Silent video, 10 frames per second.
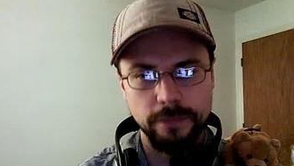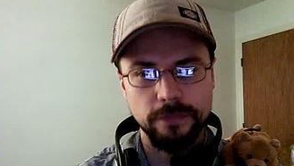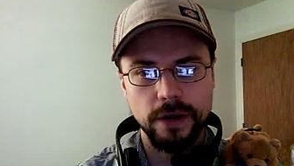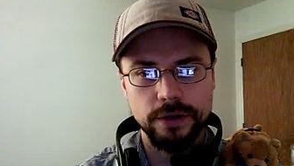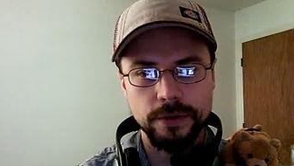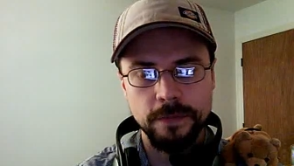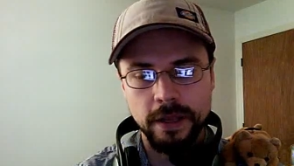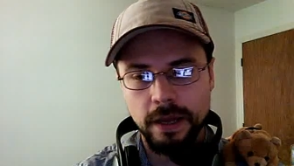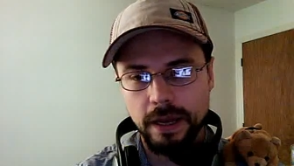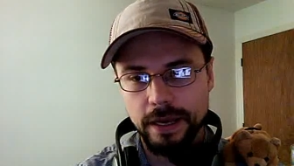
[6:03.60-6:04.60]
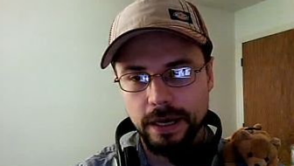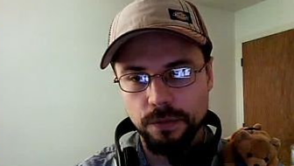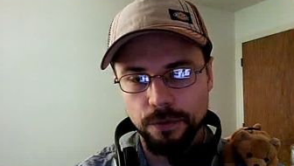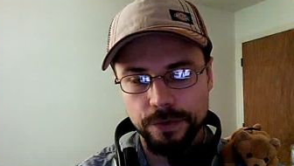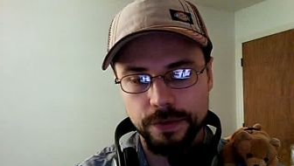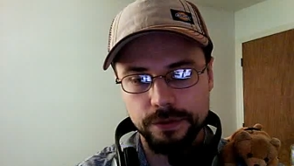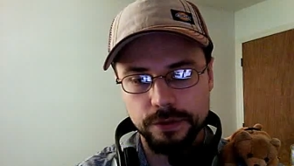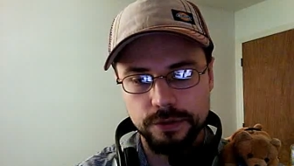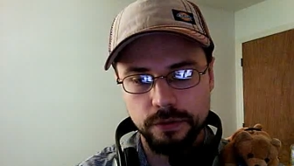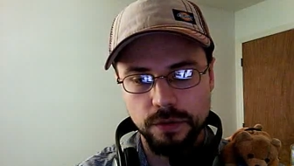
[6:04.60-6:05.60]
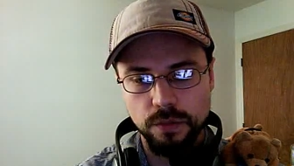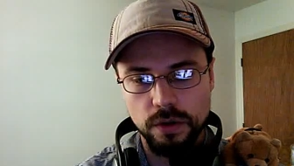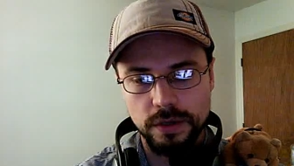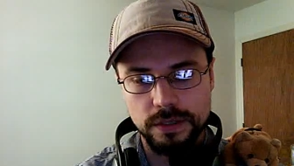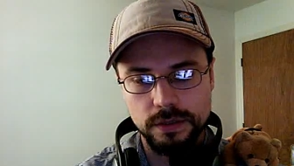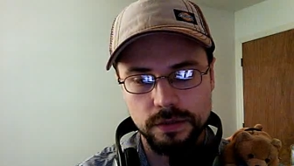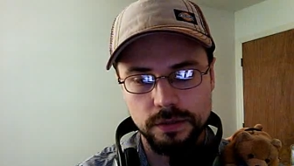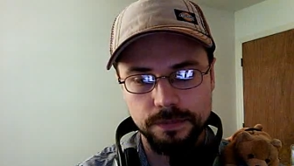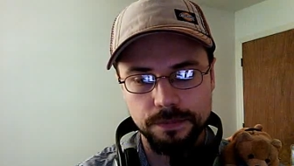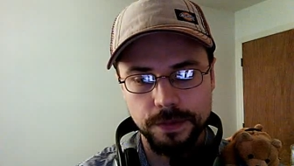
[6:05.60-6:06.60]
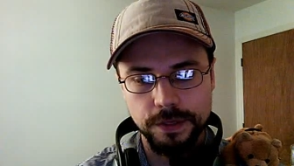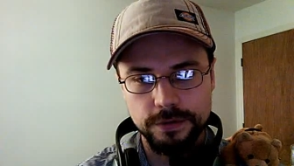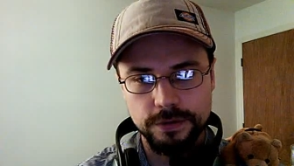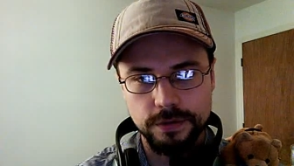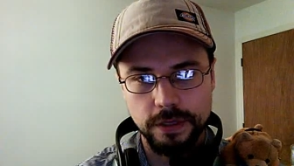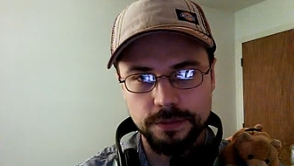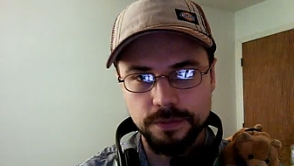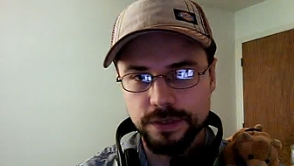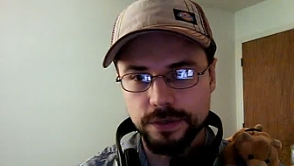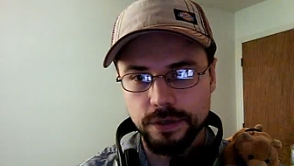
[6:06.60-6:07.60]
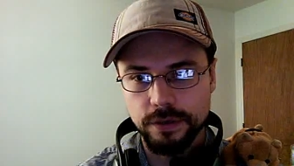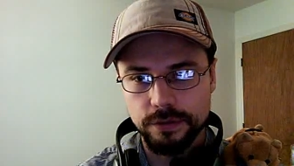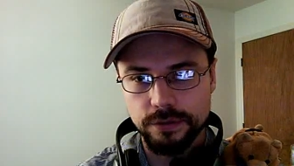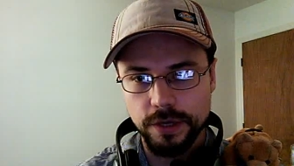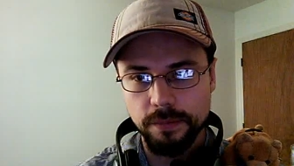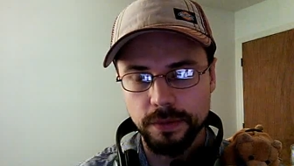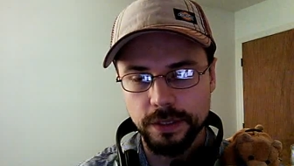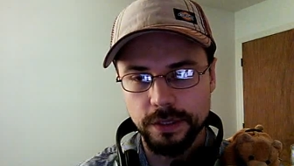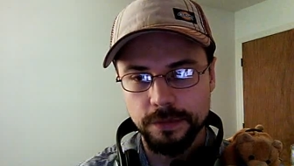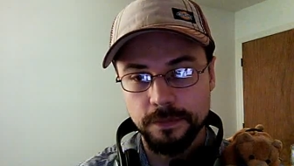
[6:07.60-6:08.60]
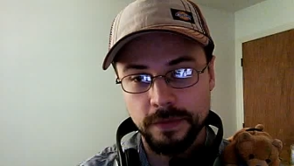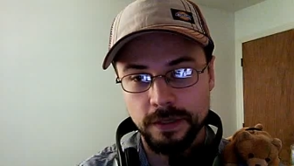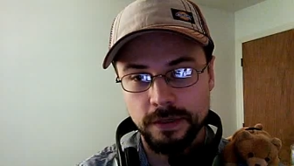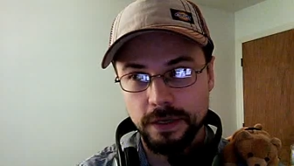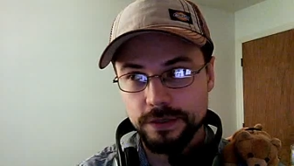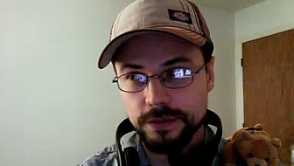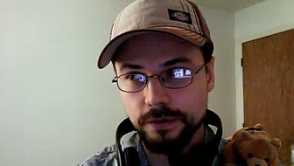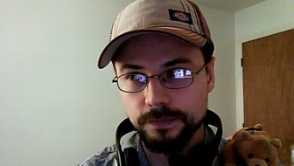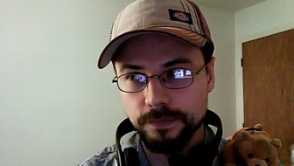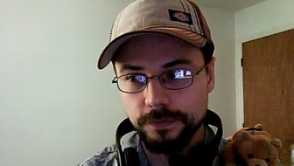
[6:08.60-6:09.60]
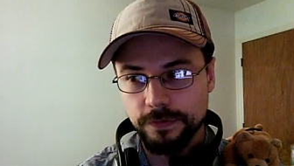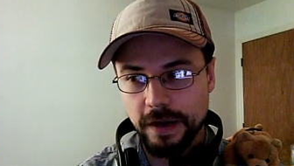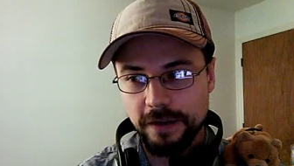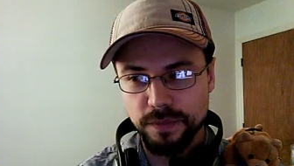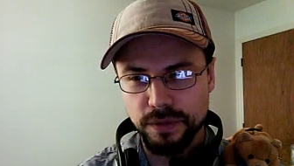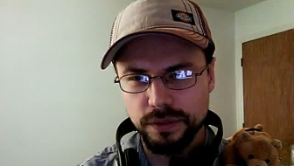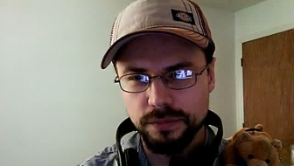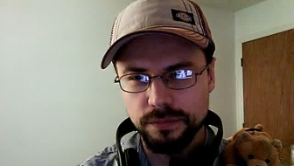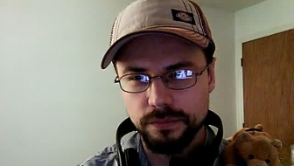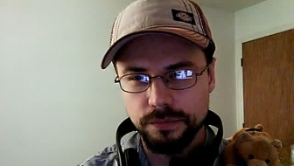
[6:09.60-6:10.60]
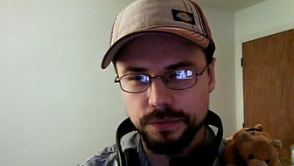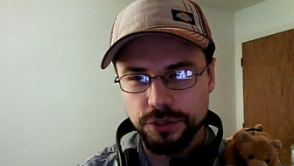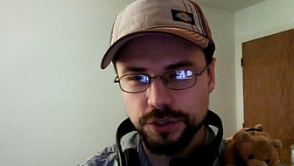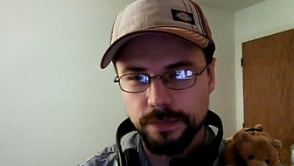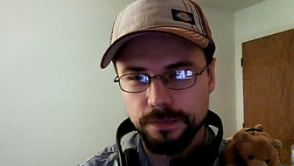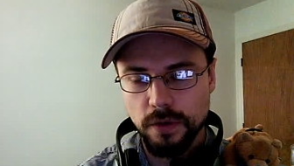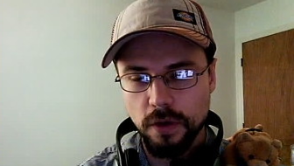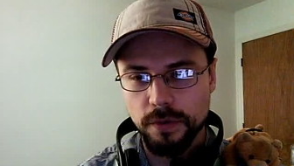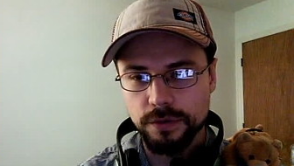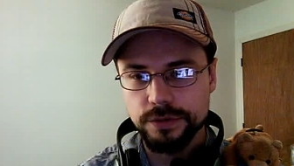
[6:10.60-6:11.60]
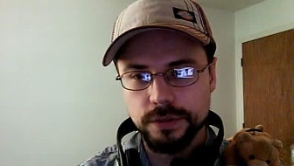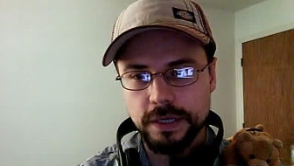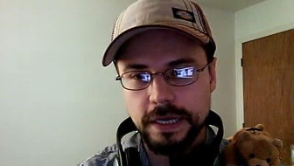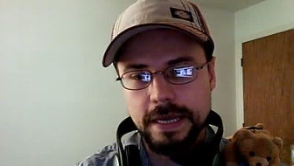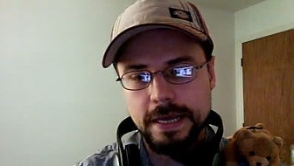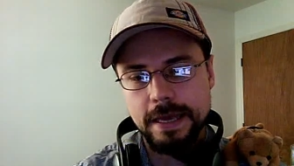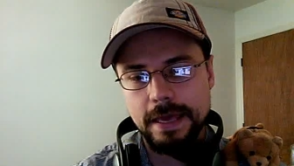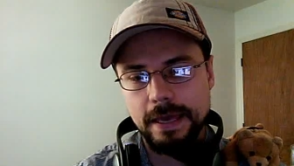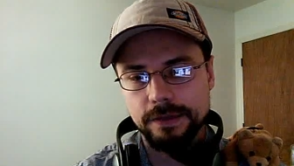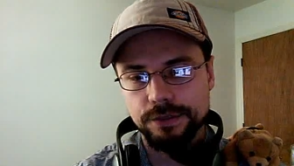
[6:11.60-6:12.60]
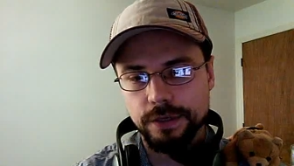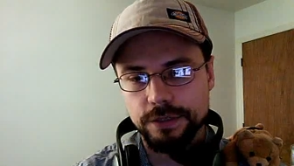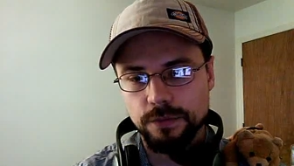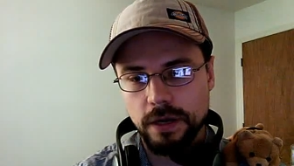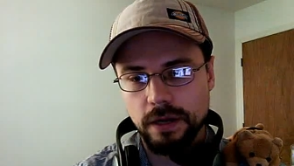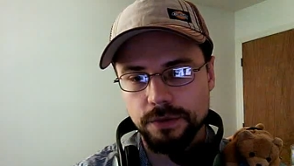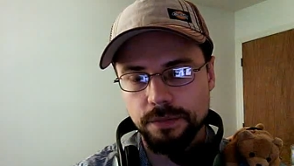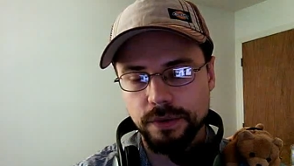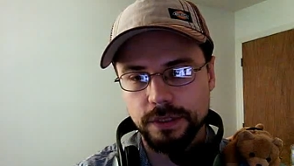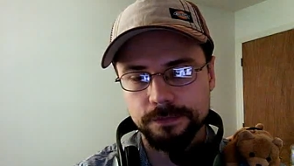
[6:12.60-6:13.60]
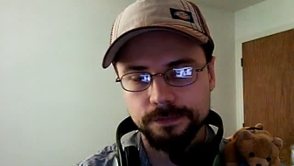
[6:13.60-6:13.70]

Freighter. I got a word that there's only one piece that's missing to complete it. That's a 5 billion ship almost, and it took us a while to build it.